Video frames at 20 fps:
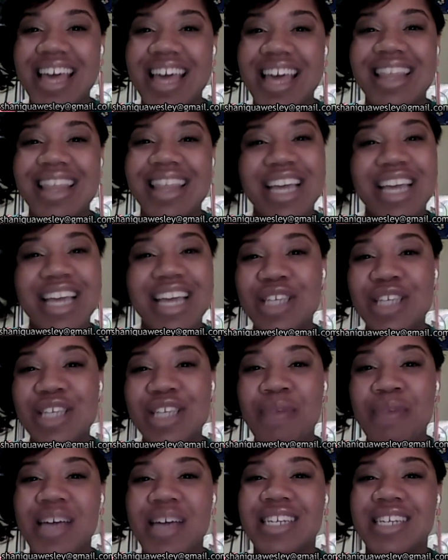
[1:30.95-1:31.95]
Thank you so
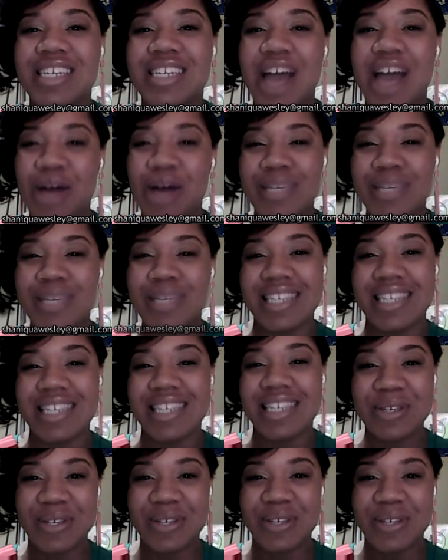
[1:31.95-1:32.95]
much, and I hope to see
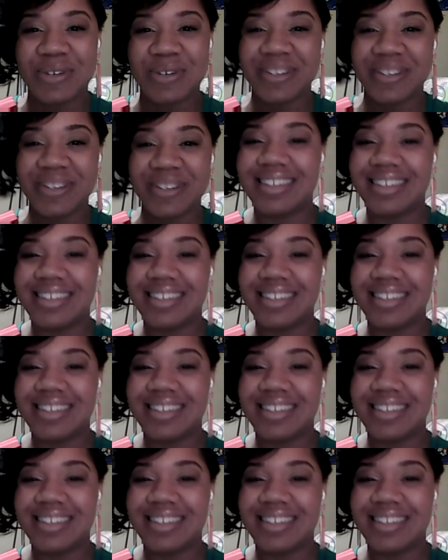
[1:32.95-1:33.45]
you soon.